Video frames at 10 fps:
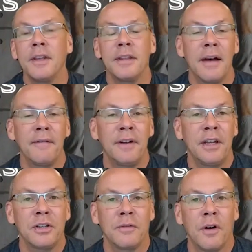The
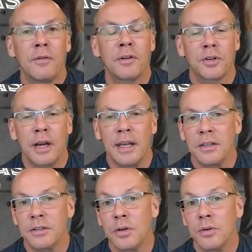definition of
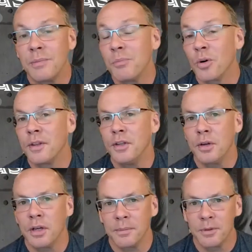overtraining is doing more than
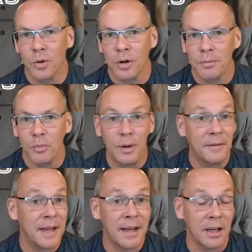you can absorb.
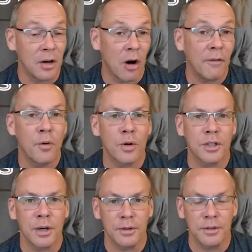We've said it in all
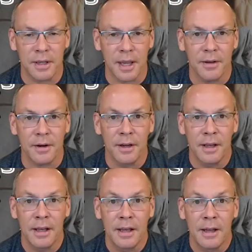4 shows together.